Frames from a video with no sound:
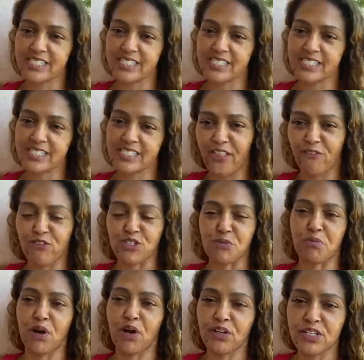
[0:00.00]
got some friends
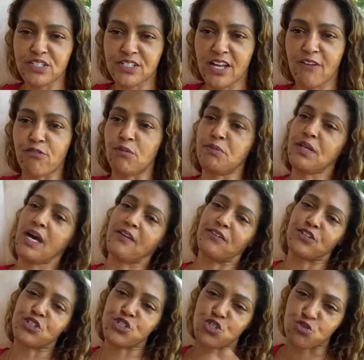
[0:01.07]
getting together for some party
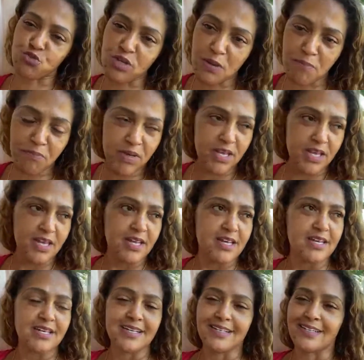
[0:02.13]
stuff. We'll be out on the
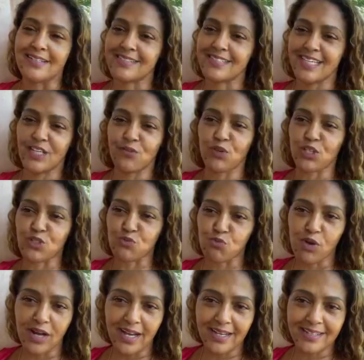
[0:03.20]
strip,
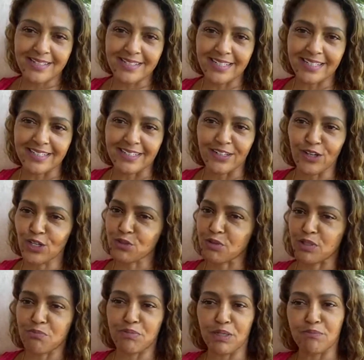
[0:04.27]
seeing what's what.
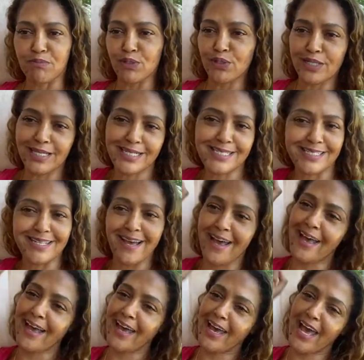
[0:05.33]
Girls with the big
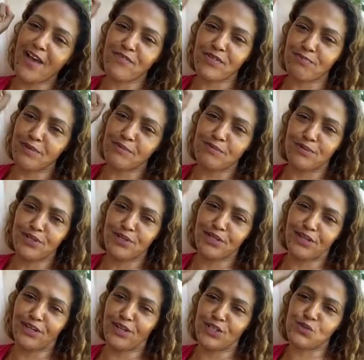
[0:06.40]
booties. Yay for the big
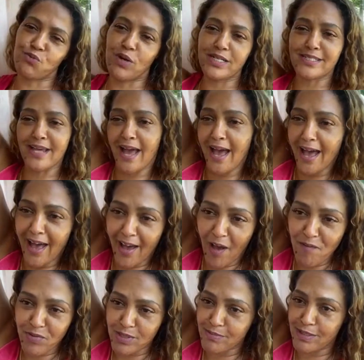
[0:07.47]
booty girls. One
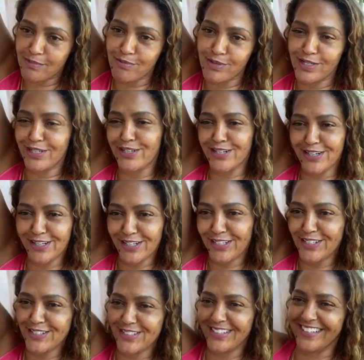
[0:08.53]
time for the big booty
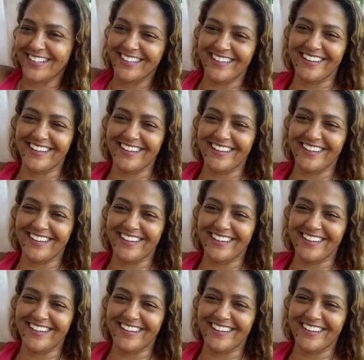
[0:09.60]
girls.